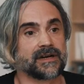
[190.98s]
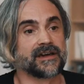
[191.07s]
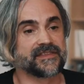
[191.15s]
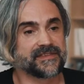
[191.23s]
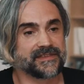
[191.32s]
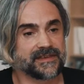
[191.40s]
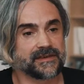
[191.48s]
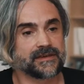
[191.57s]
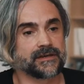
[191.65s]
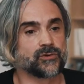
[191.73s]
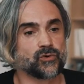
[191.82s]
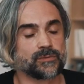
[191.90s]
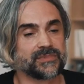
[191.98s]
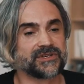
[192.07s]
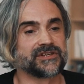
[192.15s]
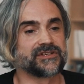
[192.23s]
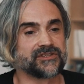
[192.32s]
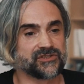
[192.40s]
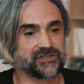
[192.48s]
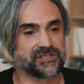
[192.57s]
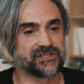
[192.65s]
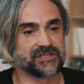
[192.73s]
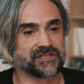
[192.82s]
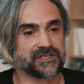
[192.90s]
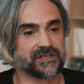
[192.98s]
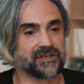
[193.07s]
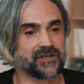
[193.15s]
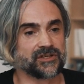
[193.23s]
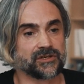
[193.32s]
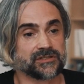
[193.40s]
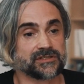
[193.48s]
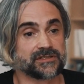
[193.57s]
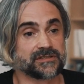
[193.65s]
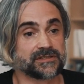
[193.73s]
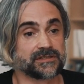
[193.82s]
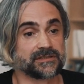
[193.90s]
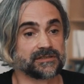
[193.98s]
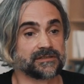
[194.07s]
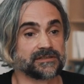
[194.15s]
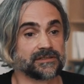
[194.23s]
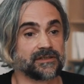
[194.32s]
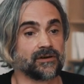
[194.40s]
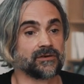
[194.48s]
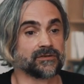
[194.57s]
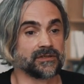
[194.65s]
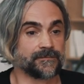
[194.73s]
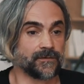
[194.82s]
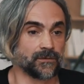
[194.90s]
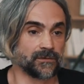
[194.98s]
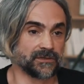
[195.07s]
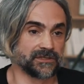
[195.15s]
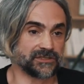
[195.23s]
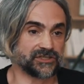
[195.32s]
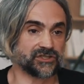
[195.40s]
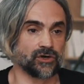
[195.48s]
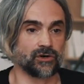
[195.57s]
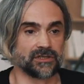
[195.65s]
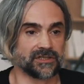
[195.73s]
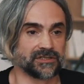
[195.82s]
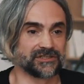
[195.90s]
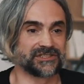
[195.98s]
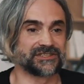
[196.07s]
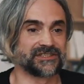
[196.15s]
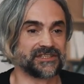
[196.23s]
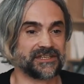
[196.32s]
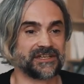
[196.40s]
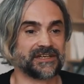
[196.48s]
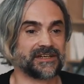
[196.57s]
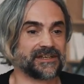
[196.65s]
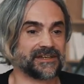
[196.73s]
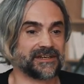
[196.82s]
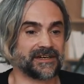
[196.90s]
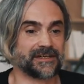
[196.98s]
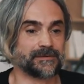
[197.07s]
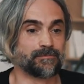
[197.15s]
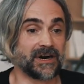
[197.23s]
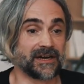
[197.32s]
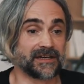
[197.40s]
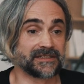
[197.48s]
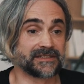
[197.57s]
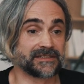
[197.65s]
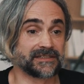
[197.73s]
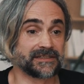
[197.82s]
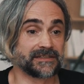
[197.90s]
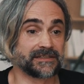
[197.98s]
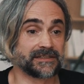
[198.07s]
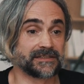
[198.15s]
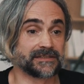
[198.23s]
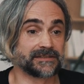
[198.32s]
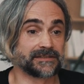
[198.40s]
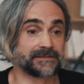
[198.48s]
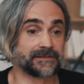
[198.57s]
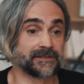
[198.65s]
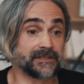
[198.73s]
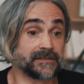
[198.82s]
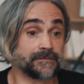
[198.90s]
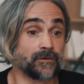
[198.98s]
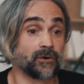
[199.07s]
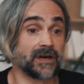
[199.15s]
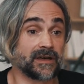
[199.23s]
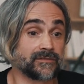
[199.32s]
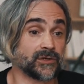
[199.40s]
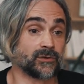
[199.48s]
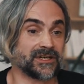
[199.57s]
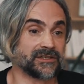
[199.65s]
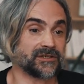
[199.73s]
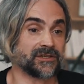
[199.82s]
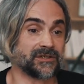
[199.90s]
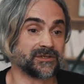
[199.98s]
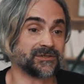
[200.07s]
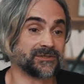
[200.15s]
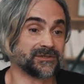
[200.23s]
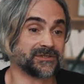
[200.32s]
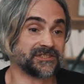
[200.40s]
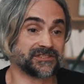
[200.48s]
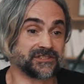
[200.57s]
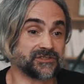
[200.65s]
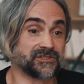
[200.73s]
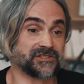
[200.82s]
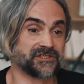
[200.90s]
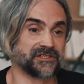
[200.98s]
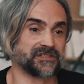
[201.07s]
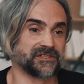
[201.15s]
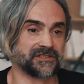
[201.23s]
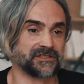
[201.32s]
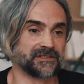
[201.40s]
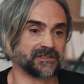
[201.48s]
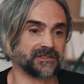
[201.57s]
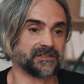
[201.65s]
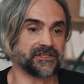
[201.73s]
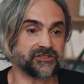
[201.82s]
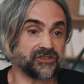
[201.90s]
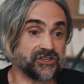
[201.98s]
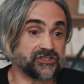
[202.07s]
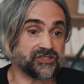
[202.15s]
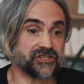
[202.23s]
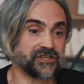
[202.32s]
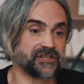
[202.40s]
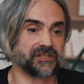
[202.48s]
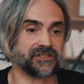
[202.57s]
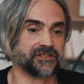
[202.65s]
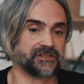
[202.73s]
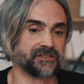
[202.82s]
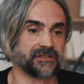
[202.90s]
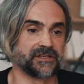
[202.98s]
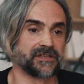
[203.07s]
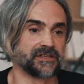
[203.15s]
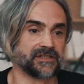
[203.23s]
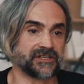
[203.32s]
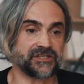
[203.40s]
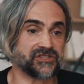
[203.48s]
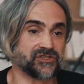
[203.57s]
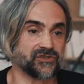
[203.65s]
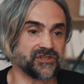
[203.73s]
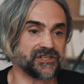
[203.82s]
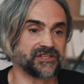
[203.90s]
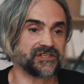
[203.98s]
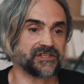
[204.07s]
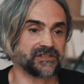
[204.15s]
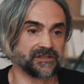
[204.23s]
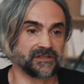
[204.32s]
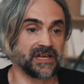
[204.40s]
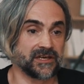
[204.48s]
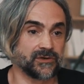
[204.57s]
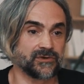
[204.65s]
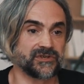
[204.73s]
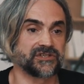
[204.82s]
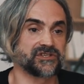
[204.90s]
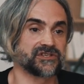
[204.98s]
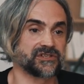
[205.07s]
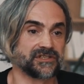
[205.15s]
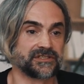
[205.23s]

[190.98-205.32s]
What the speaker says: I think it would be interesting not only for the scholars, but really for everyone who is interested in literature, in history, in language.